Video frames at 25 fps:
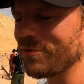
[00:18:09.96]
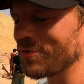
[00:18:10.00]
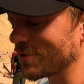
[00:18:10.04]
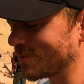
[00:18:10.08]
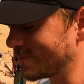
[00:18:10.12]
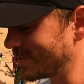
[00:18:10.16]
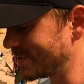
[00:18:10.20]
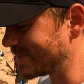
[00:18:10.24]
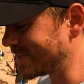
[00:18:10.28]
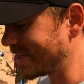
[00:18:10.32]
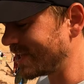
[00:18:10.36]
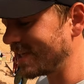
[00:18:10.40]
half,
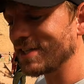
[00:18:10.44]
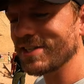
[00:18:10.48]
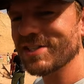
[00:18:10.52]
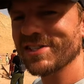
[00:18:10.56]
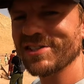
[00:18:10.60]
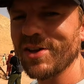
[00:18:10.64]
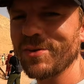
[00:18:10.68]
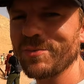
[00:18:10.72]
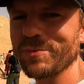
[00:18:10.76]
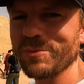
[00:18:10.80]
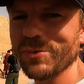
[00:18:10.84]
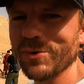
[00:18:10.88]
which means any
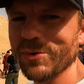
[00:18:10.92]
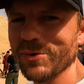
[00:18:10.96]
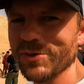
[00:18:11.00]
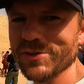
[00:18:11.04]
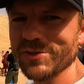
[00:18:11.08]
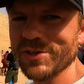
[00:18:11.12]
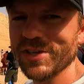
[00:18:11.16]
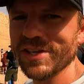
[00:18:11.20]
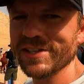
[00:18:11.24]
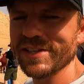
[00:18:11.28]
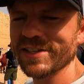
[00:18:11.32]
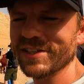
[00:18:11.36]

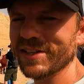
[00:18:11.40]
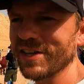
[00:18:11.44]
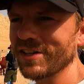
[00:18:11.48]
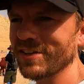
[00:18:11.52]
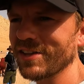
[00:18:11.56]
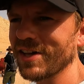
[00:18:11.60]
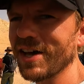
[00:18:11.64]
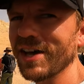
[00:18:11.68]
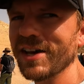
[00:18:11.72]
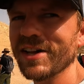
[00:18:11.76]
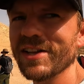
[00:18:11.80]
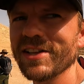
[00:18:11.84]
stumbles or anything
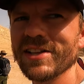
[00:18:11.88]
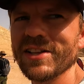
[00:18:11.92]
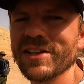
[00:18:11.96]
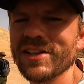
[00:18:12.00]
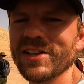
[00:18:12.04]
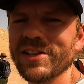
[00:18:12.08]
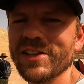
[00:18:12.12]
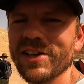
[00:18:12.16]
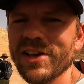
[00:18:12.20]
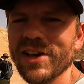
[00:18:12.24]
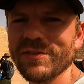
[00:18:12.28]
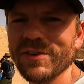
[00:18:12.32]
like that,
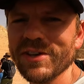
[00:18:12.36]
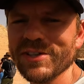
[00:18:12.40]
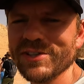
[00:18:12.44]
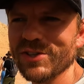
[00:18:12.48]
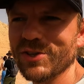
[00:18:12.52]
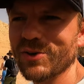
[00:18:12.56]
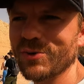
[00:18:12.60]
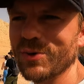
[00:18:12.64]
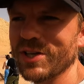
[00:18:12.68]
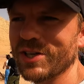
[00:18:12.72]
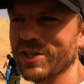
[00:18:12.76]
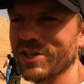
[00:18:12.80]
I've had
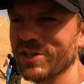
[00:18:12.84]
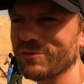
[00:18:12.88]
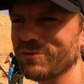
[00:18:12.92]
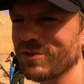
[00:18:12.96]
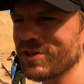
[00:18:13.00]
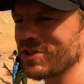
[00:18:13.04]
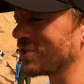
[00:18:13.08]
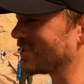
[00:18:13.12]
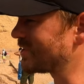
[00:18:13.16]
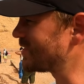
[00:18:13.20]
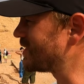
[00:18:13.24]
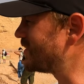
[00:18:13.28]
to quickly
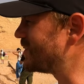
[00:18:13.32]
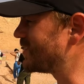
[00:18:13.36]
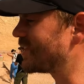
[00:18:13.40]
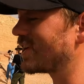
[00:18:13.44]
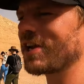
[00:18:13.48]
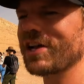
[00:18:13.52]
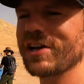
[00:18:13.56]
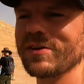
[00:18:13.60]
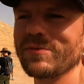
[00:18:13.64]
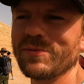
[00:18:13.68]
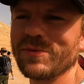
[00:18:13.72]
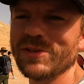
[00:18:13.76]
reshoot,
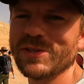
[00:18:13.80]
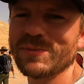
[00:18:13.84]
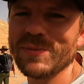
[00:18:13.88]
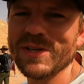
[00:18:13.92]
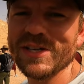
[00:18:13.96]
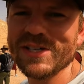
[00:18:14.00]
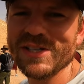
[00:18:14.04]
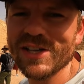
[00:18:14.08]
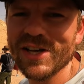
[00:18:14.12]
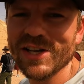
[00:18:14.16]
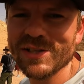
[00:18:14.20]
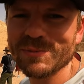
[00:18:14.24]
and I've, it's,
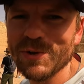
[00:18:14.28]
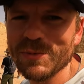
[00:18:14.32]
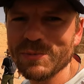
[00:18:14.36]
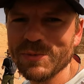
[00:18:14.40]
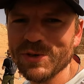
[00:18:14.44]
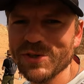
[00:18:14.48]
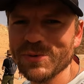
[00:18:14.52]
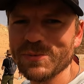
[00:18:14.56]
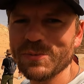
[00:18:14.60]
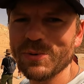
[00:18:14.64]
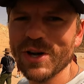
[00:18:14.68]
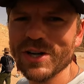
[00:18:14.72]
mean, it's put
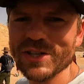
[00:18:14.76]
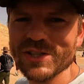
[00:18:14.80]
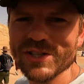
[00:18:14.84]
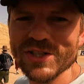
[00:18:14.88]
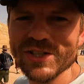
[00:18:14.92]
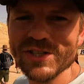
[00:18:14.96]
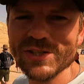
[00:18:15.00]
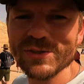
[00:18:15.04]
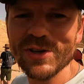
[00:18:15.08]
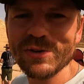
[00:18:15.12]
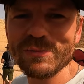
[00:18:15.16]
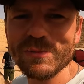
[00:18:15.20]
me under
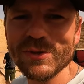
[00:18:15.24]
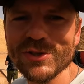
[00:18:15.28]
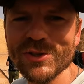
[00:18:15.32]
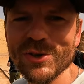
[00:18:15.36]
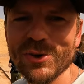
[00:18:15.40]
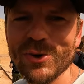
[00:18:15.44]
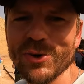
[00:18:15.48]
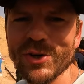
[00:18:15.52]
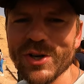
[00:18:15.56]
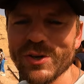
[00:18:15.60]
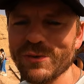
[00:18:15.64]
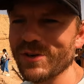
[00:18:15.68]
pressure, so I've been
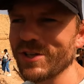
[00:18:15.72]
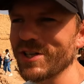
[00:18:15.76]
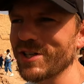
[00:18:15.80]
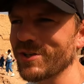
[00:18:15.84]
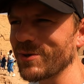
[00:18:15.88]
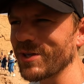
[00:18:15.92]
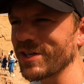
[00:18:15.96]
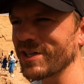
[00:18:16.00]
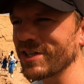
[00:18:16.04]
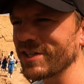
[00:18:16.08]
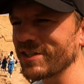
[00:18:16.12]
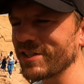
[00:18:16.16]
talking really
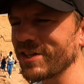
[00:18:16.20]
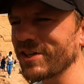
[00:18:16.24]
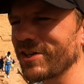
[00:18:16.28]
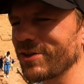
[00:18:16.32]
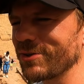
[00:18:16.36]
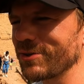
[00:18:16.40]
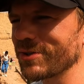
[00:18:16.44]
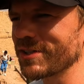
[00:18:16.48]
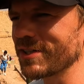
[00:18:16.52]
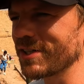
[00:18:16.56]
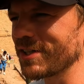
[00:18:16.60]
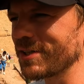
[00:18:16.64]
quickly the
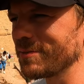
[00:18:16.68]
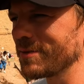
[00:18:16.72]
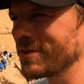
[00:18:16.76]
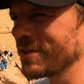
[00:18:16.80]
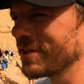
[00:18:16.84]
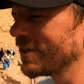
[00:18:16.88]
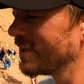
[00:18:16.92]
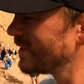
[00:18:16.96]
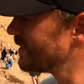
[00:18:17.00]
whole time.